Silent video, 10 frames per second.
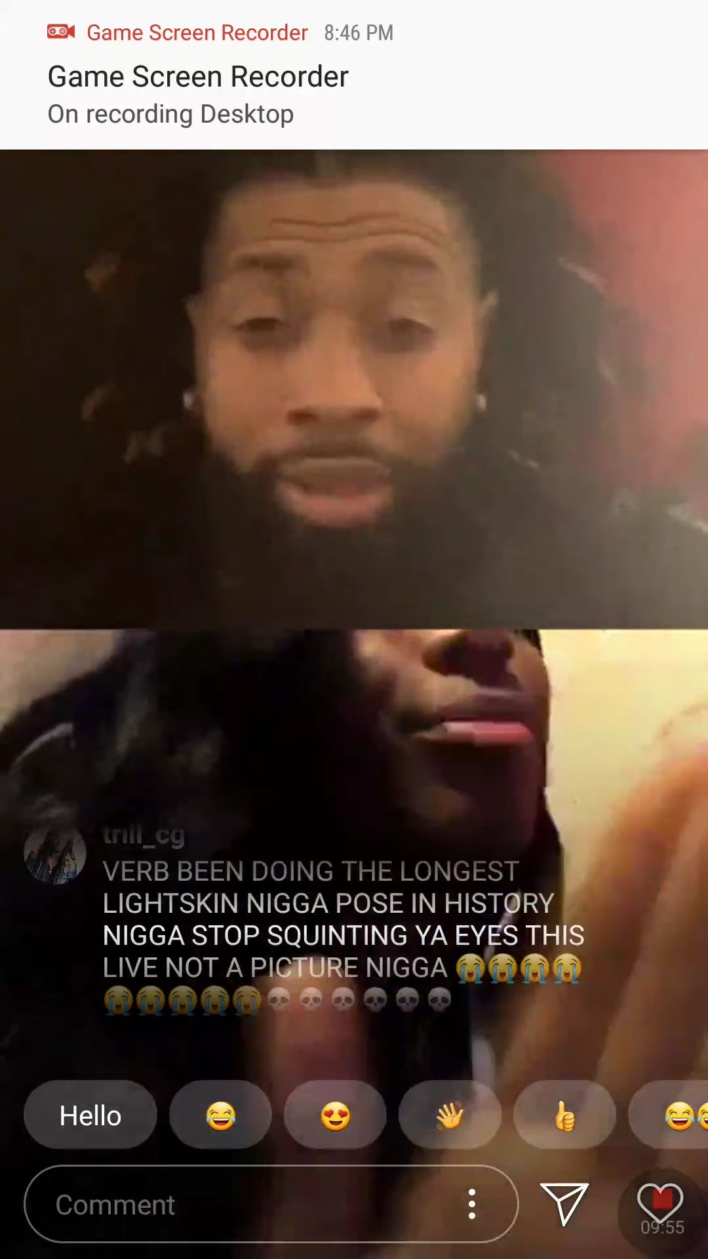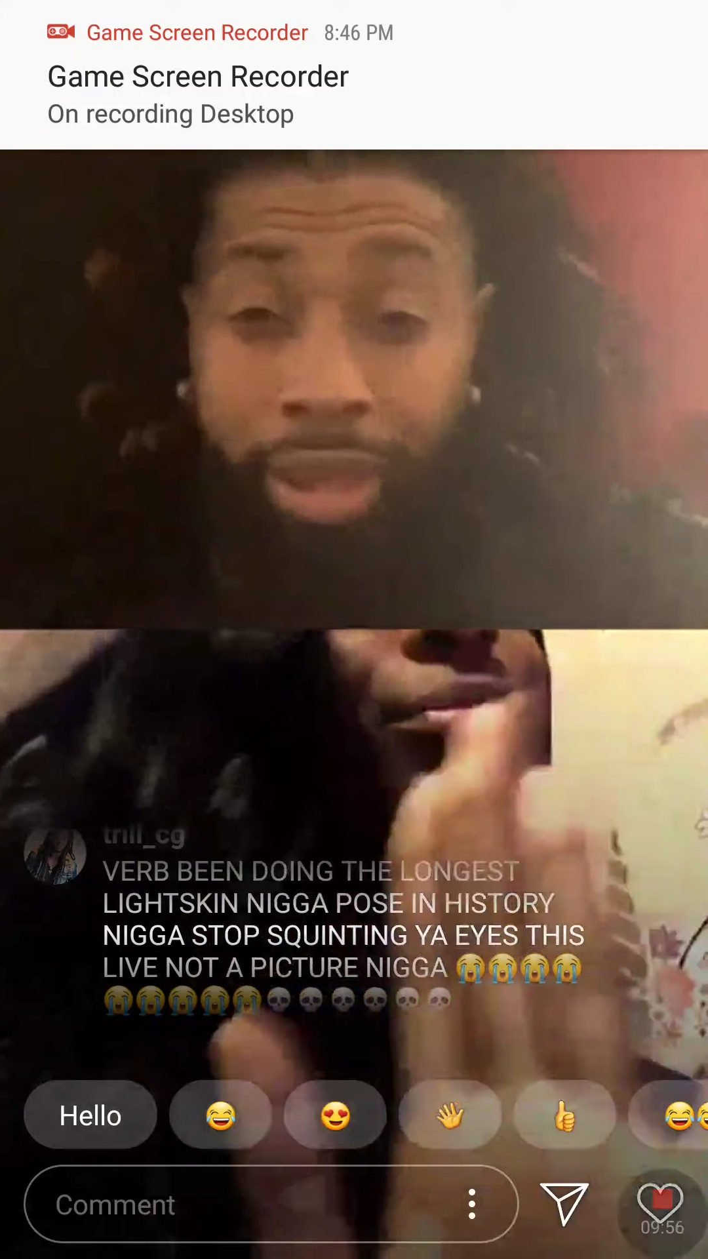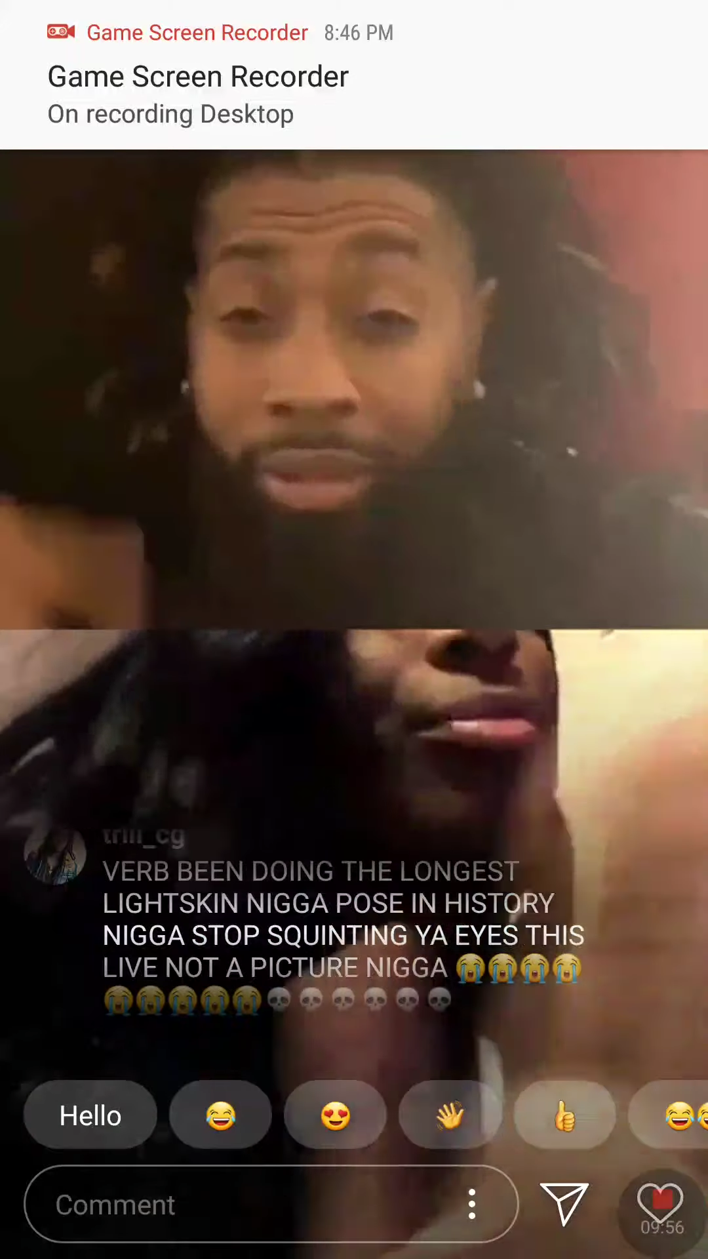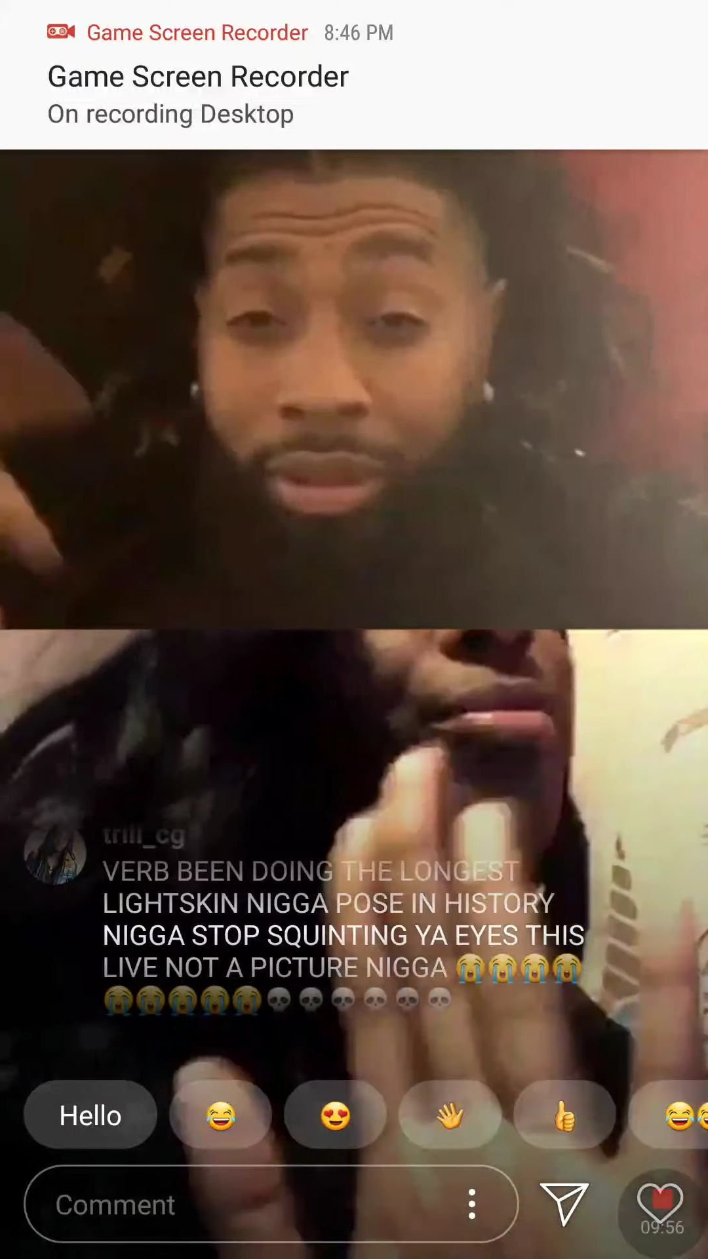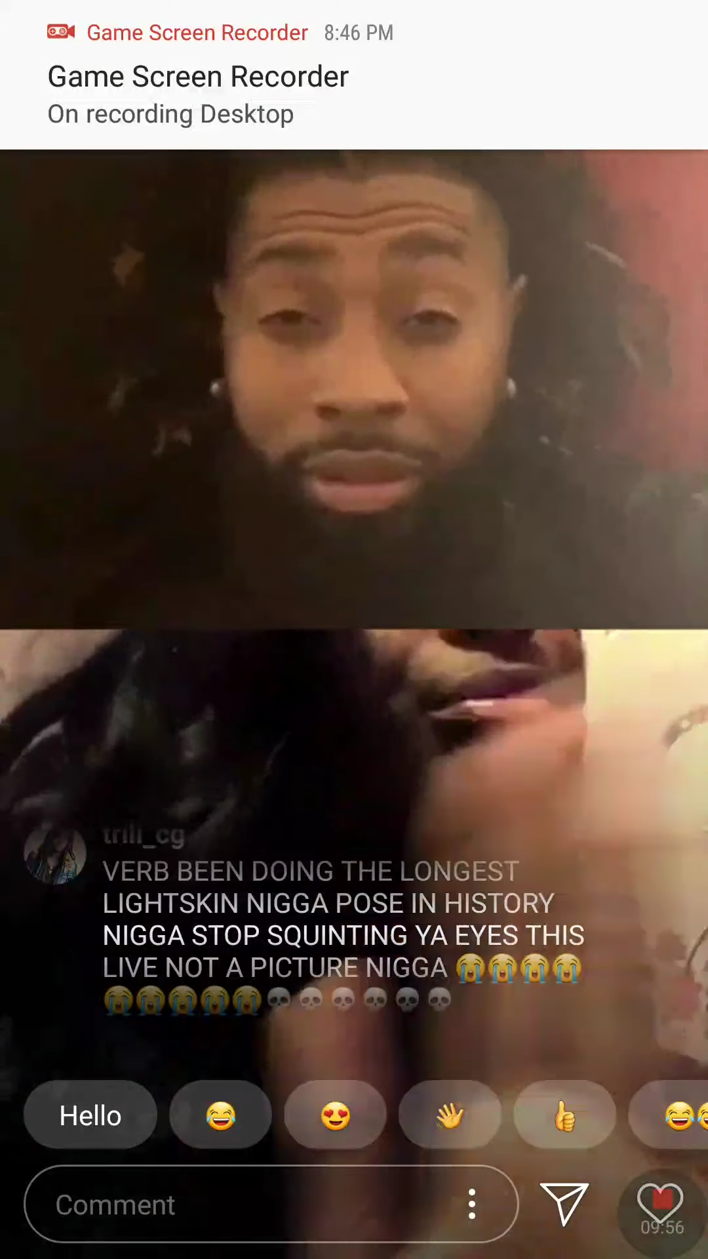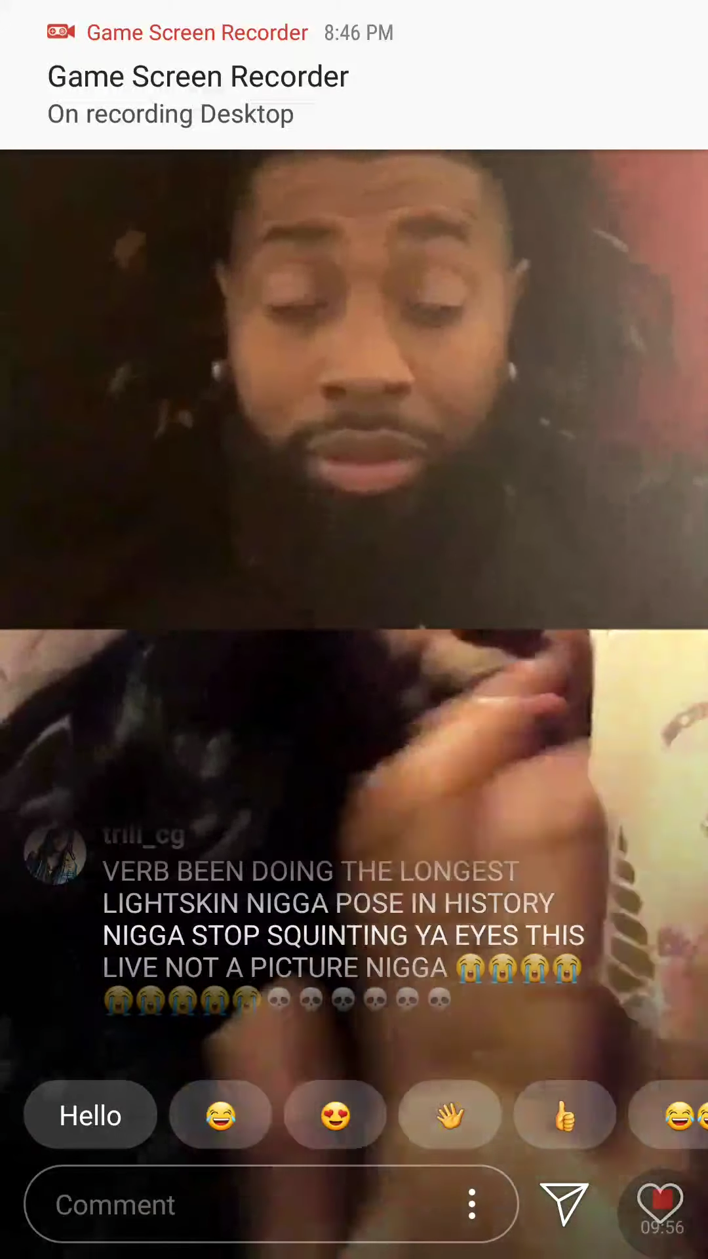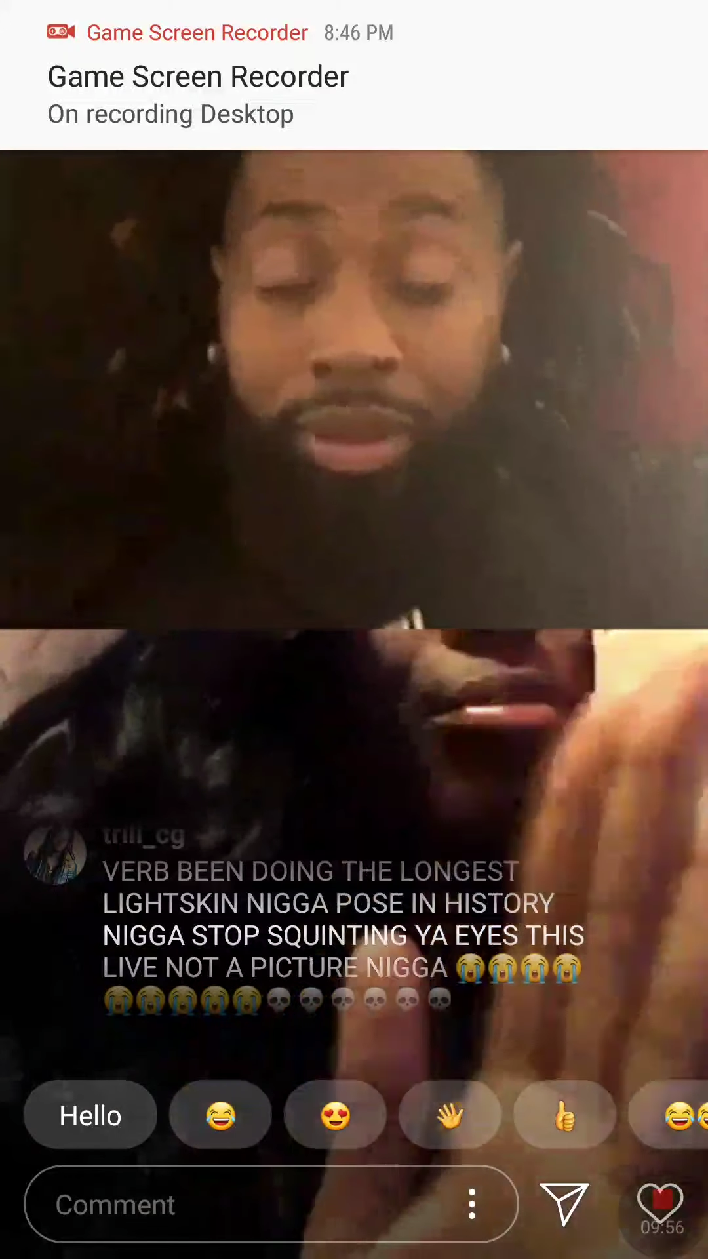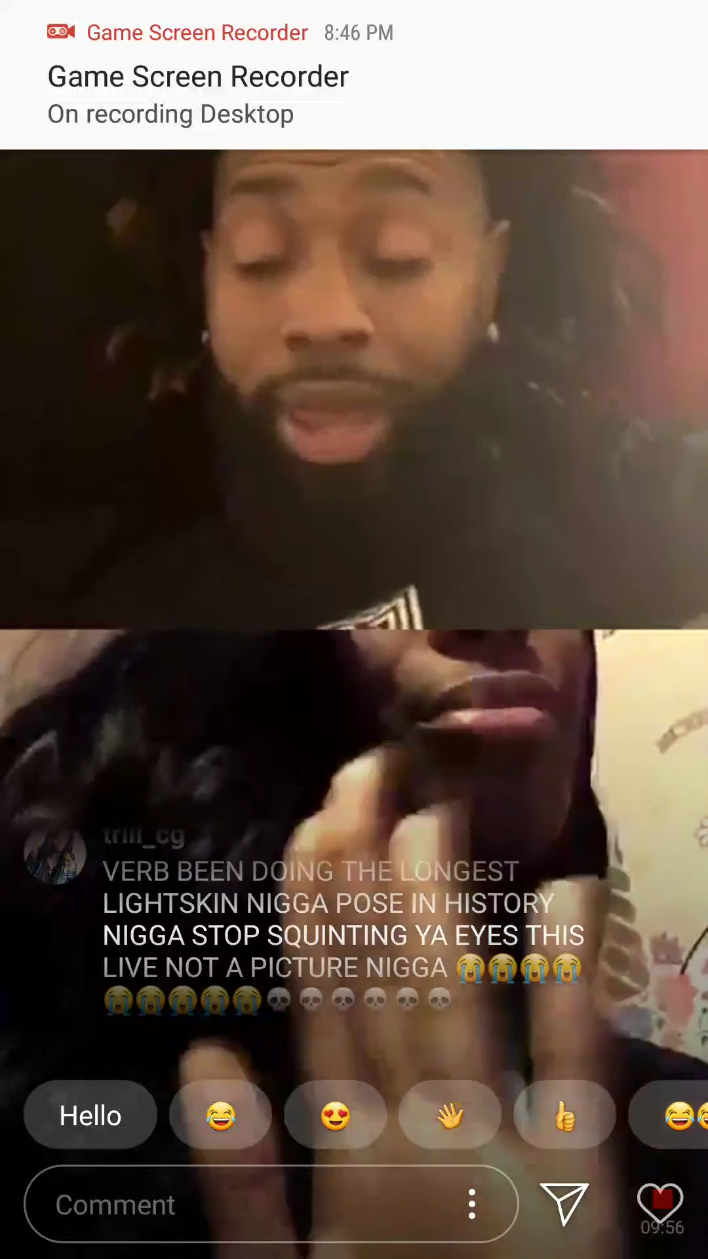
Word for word: that's just